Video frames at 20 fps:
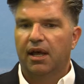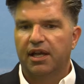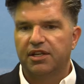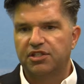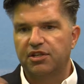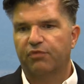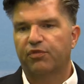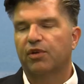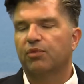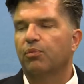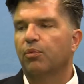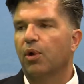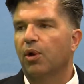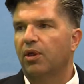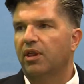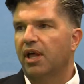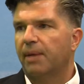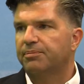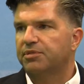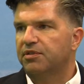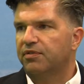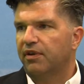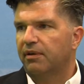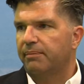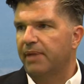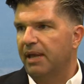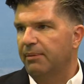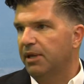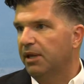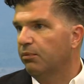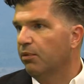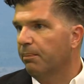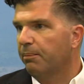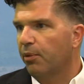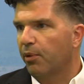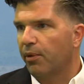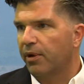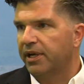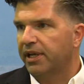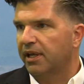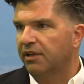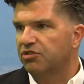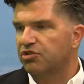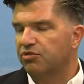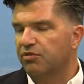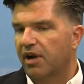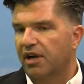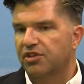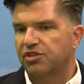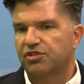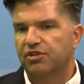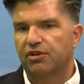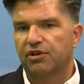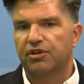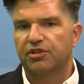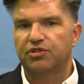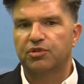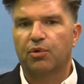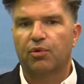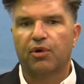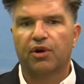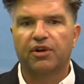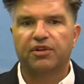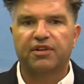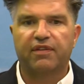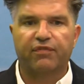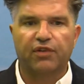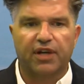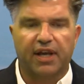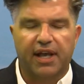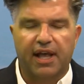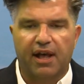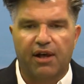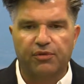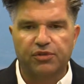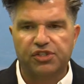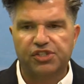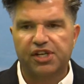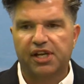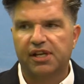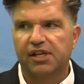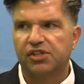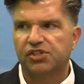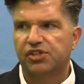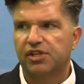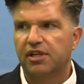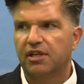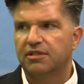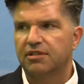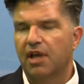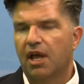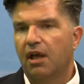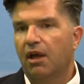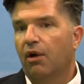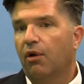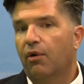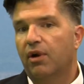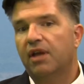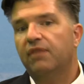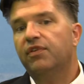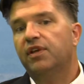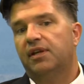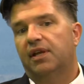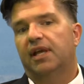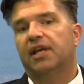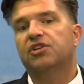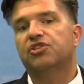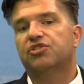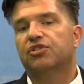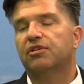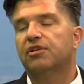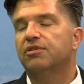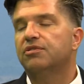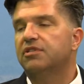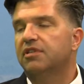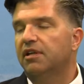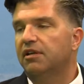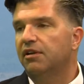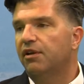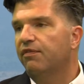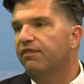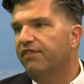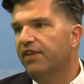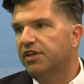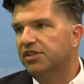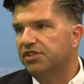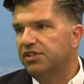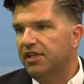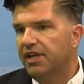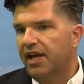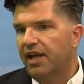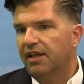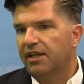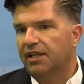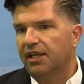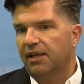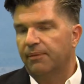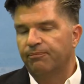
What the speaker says: different roll-ups for maybe reporting structures or different account changes, or even introducing new functionality.